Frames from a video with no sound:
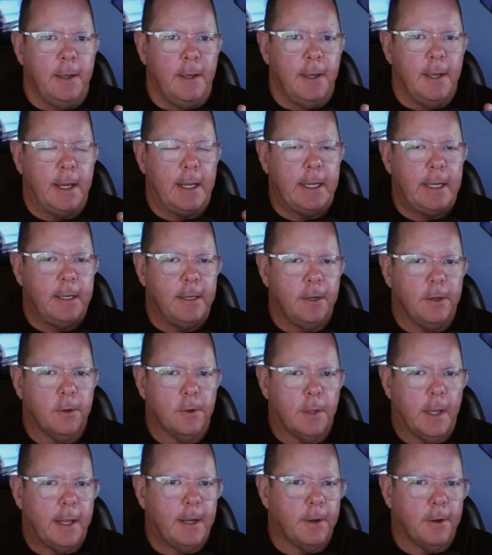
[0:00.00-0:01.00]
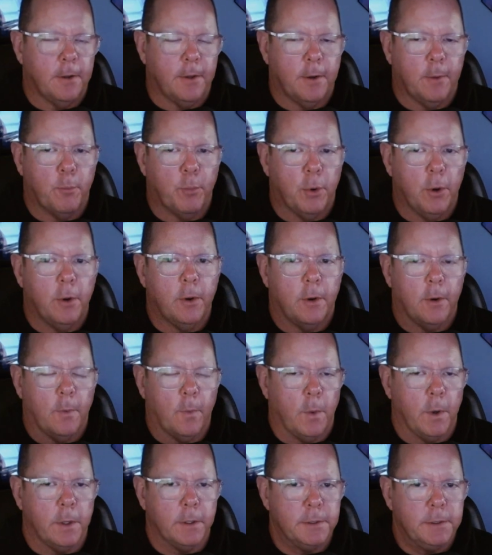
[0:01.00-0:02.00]
and a year later they're broke or
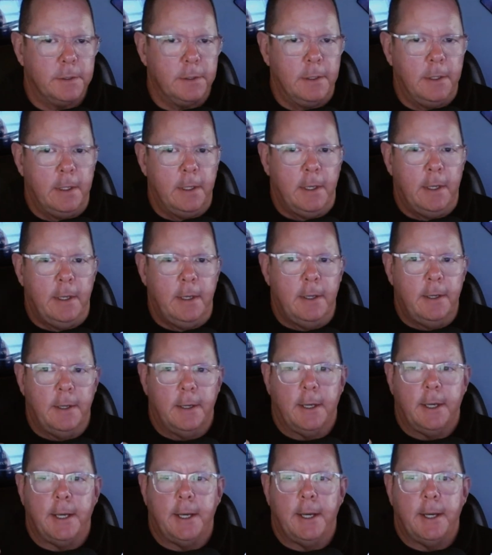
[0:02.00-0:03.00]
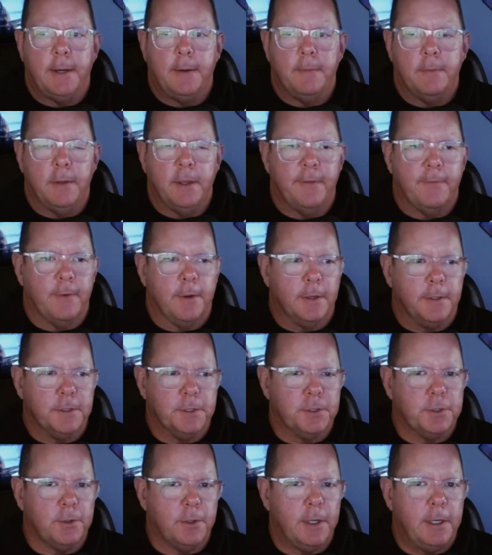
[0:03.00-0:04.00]
worse, living on the
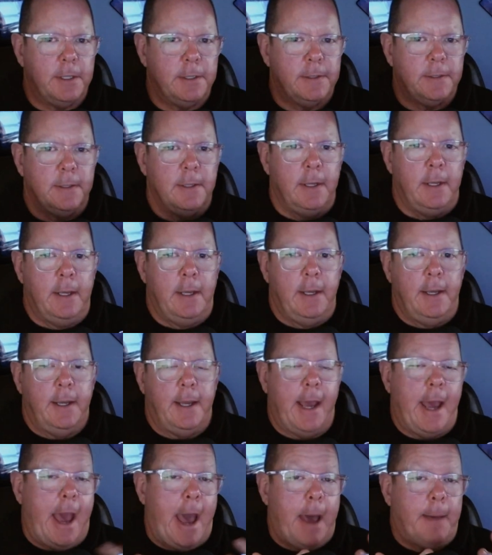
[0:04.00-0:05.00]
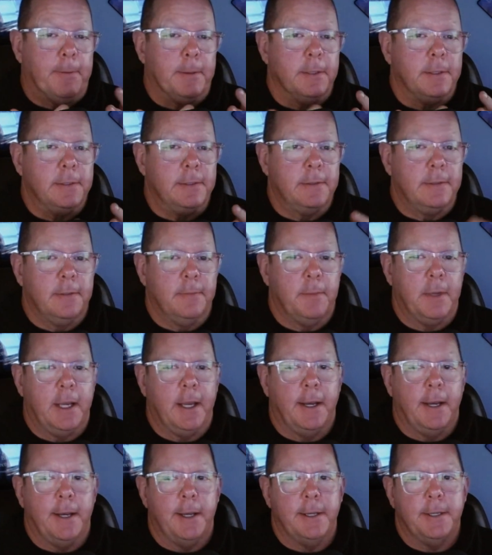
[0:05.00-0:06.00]
streets. It happens
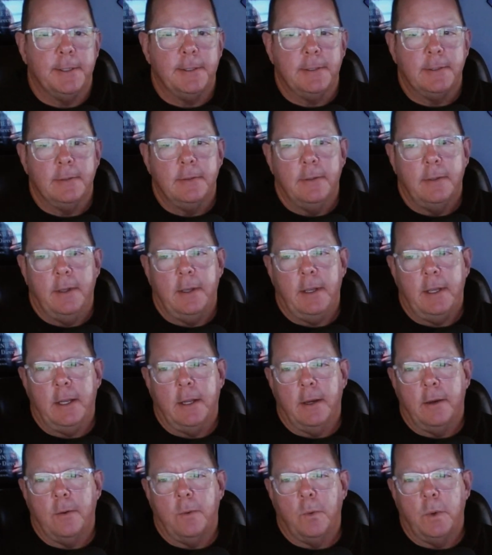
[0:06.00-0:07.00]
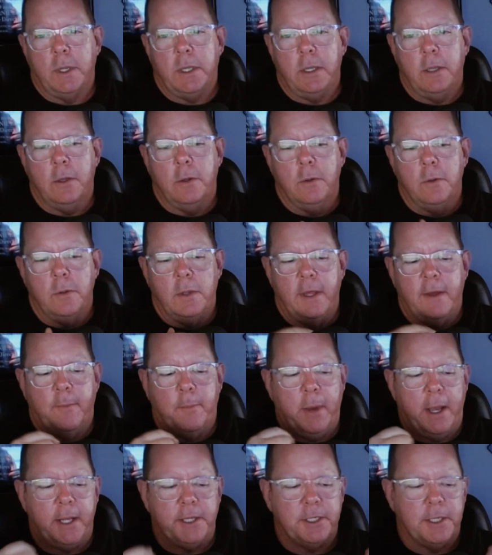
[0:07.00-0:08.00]
because when you live
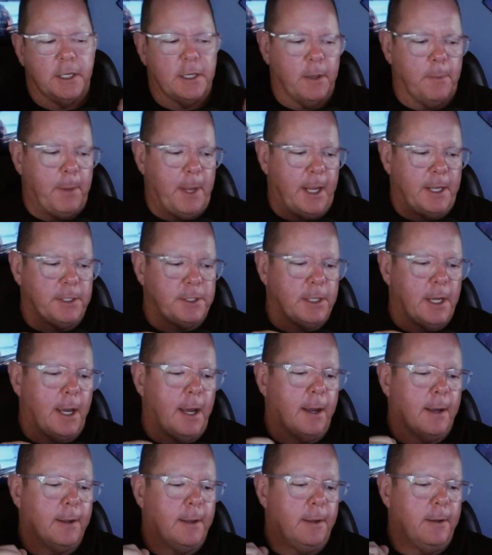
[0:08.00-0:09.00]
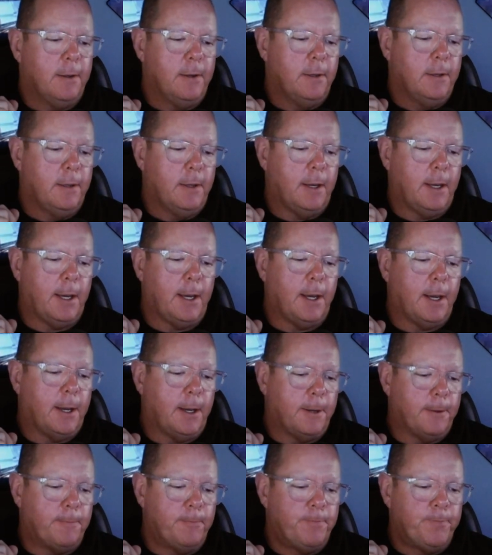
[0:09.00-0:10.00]
paycheck to paycheck,
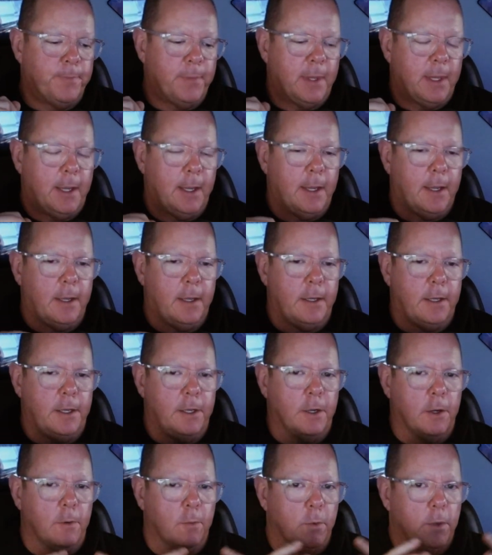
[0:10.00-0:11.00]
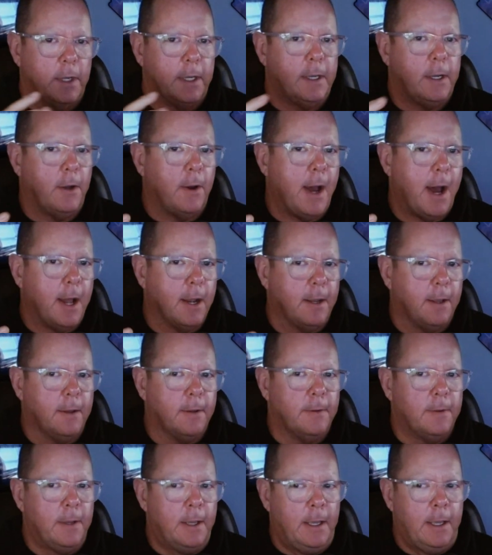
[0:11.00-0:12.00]
you don't really know how
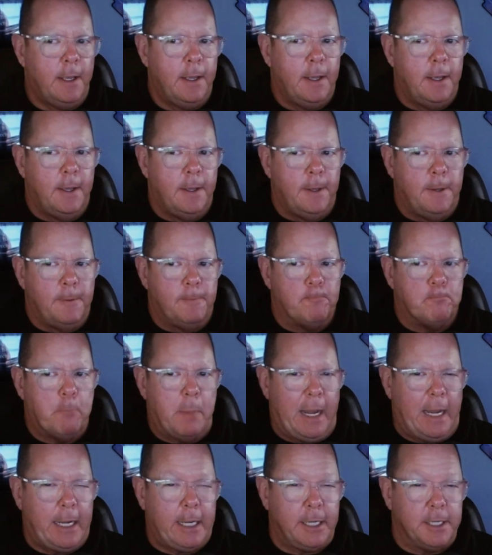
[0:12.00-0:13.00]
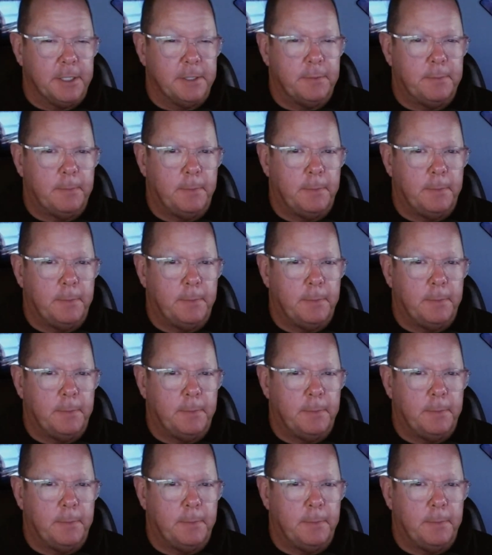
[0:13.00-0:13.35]
to manage